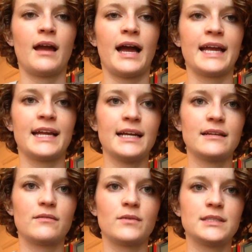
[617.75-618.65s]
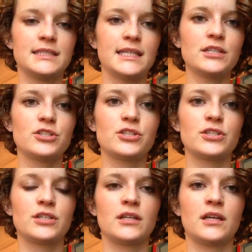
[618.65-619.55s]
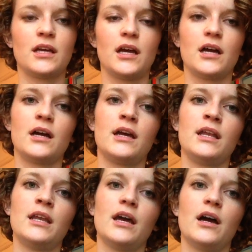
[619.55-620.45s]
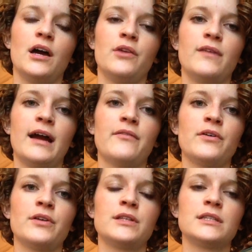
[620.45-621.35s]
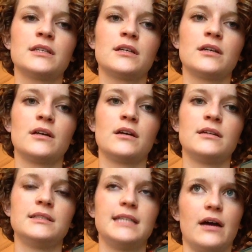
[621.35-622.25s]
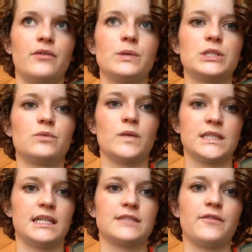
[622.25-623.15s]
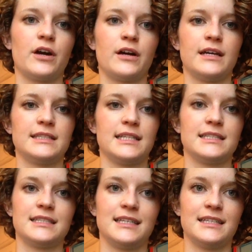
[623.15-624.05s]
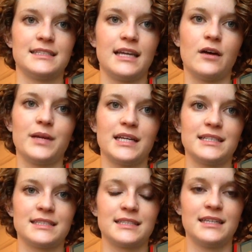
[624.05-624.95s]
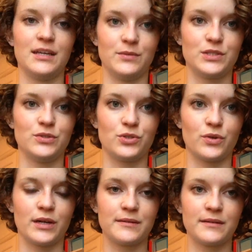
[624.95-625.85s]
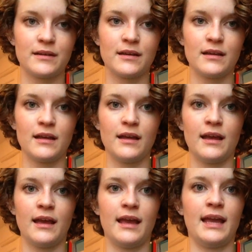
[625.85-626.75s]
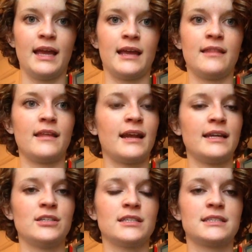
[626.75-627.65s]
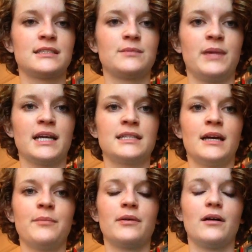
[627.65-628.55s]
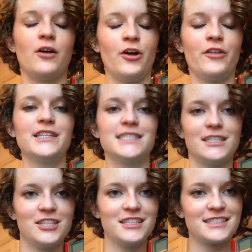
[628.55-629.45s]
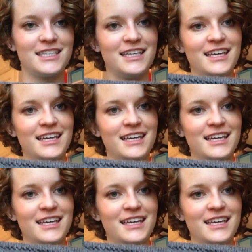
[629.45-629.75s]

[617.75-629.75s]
I cut one stitch, unraveled down, which wasn't as far as this is now because it was too short. And then I just picked up all the stitches